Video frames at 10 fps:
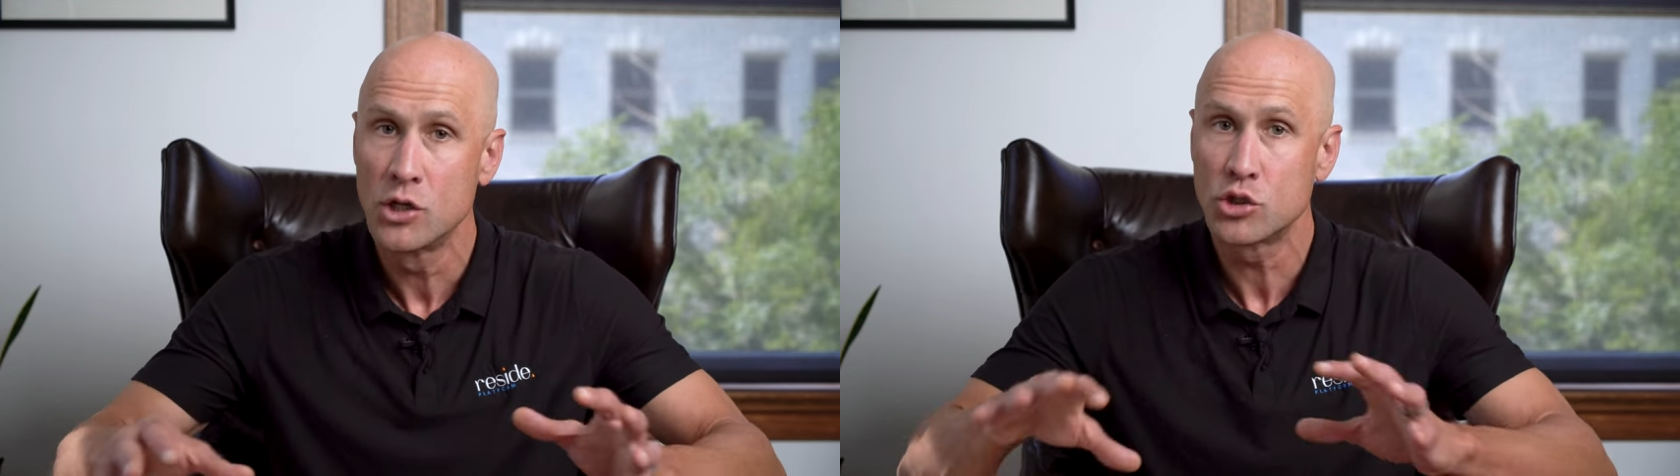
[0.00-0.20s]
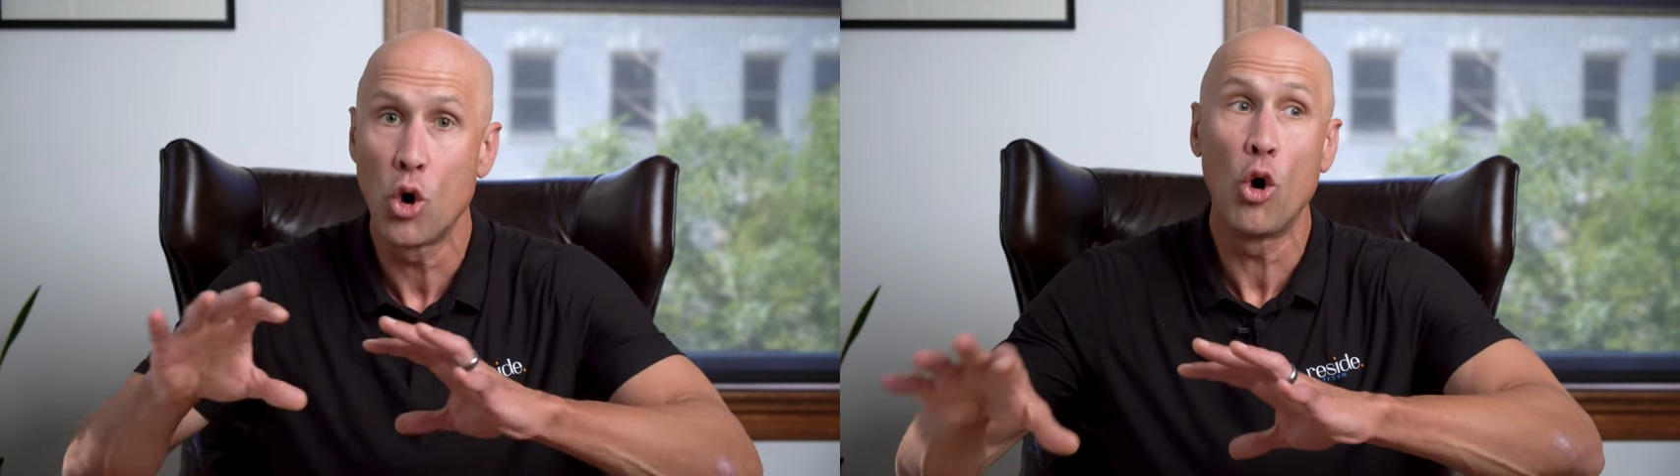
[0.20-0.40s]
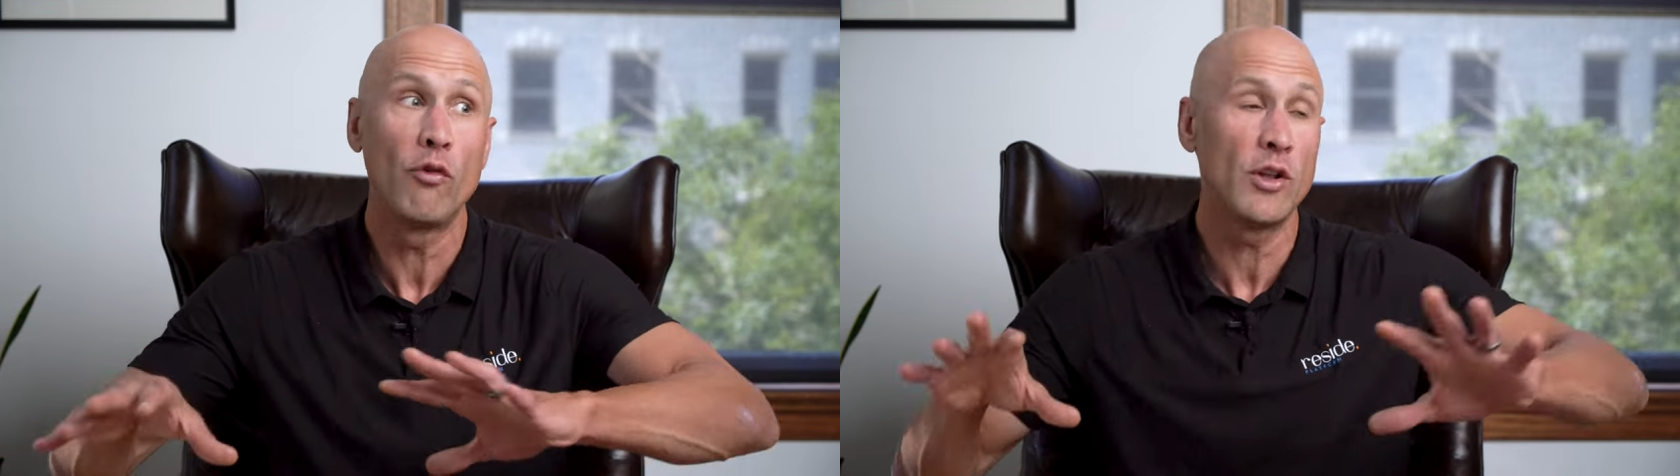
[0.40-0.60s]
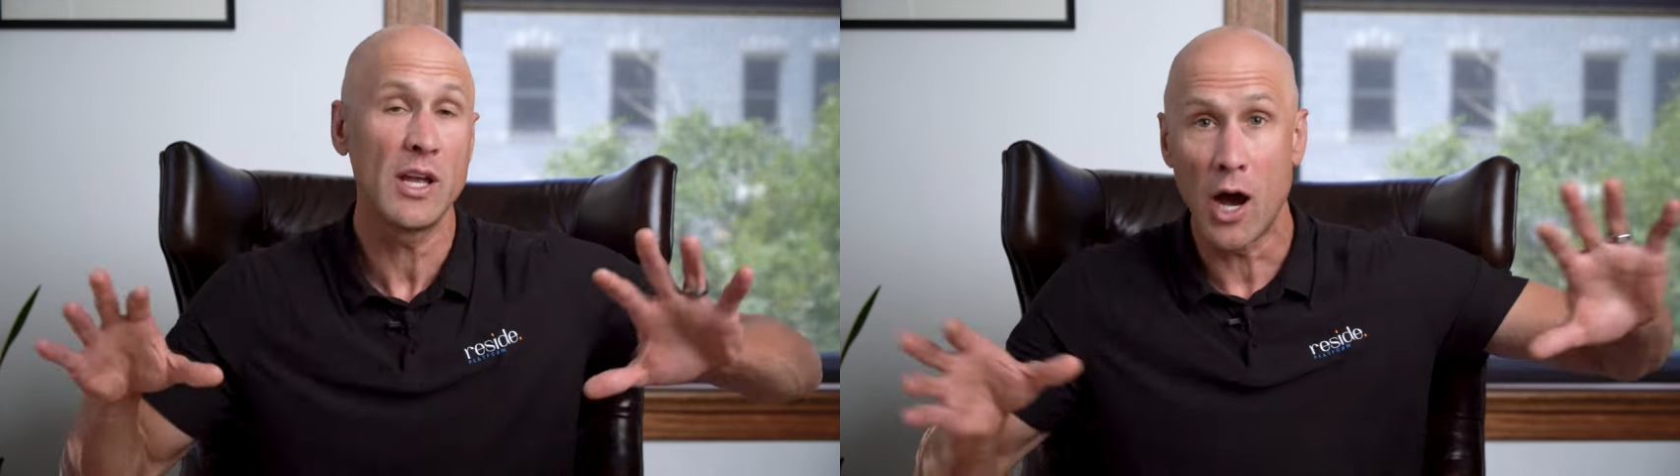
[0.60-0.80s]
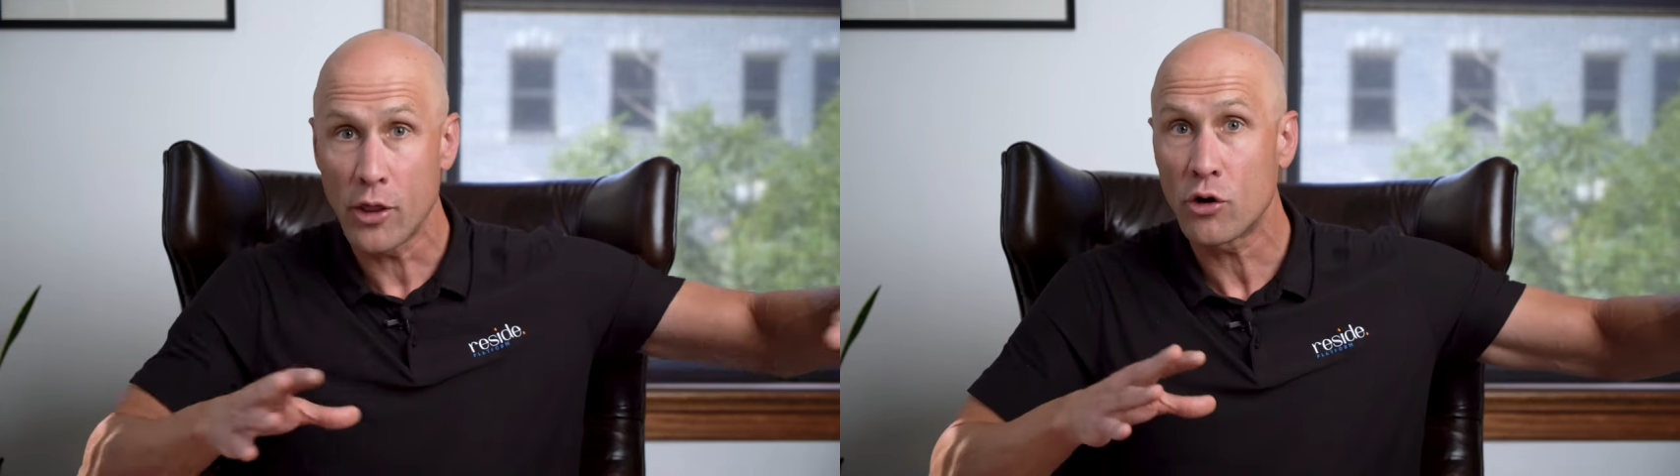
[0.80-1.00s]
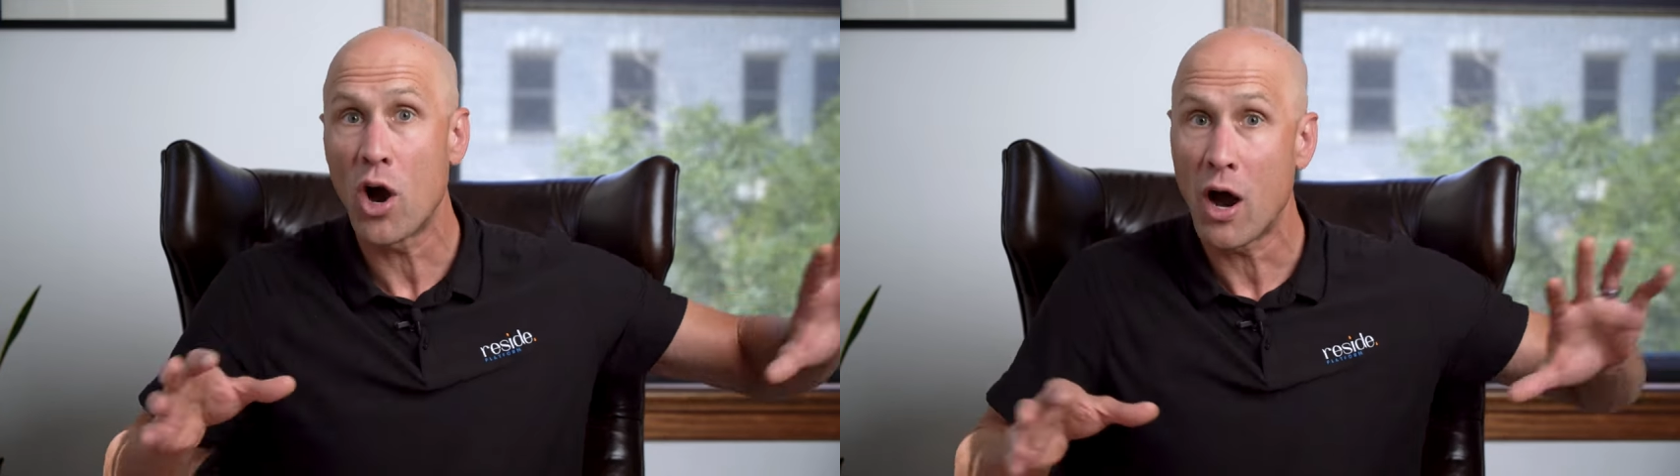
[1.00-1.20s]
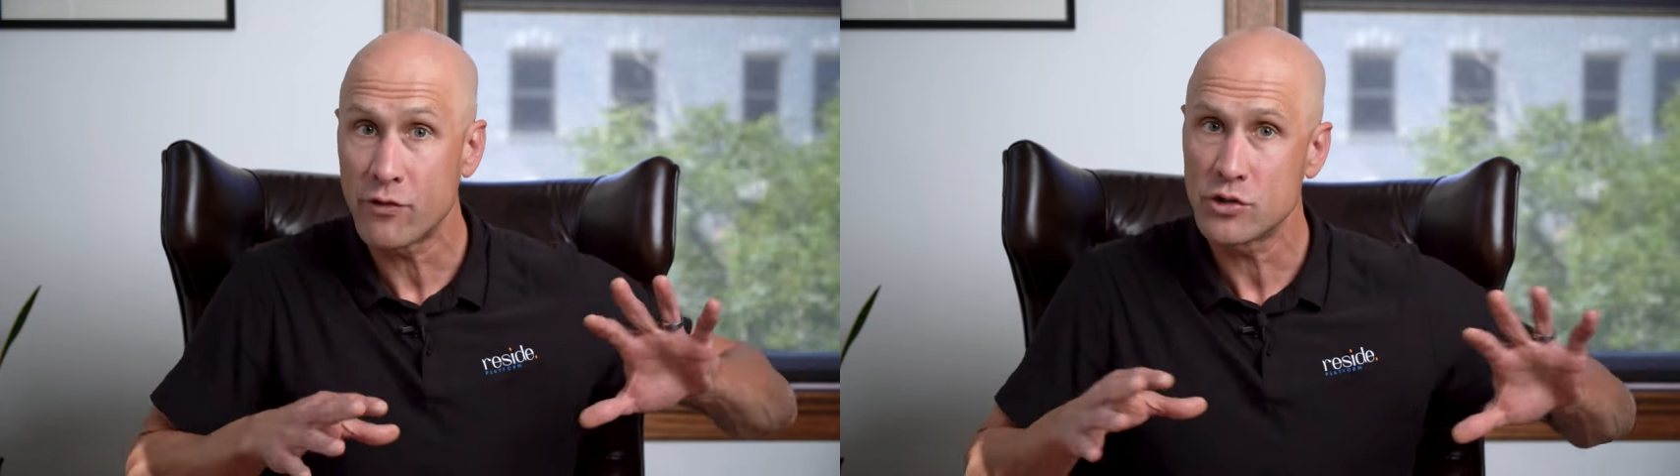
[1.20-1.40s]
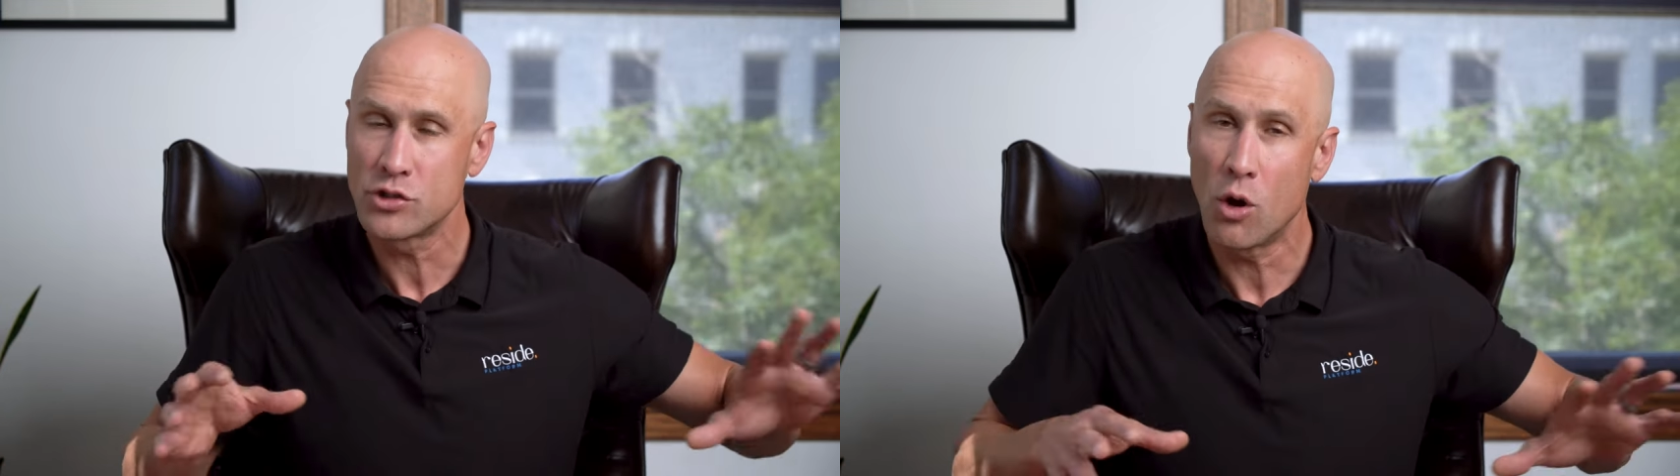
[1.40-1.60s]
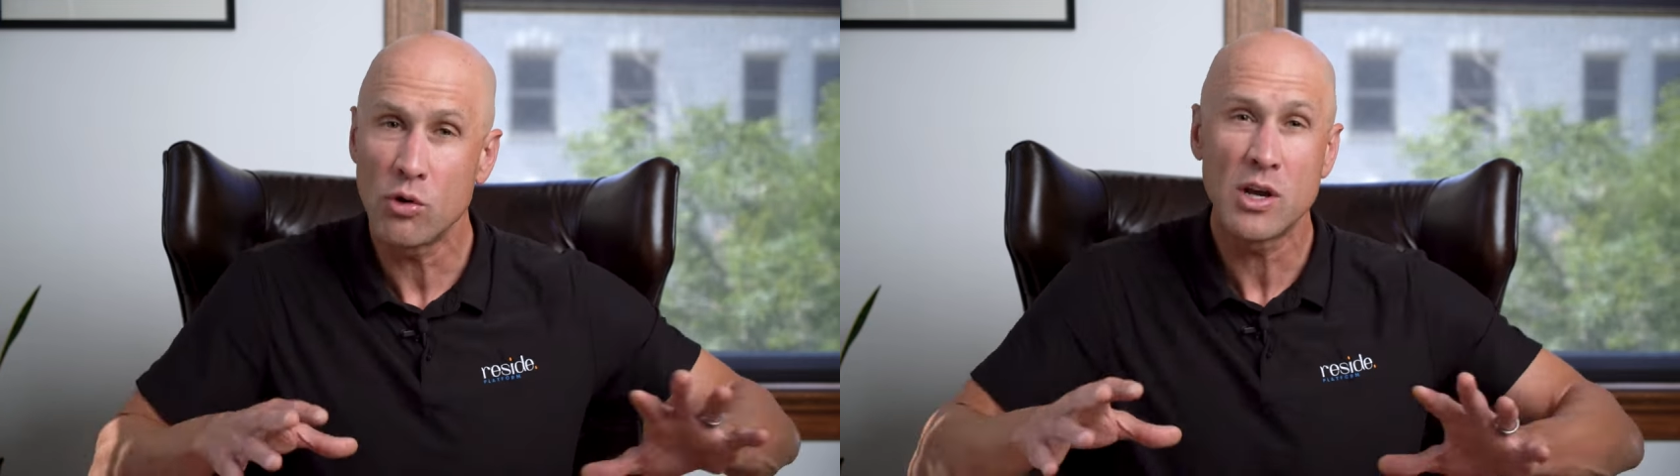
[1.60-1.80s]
So, hopefully, other offers don't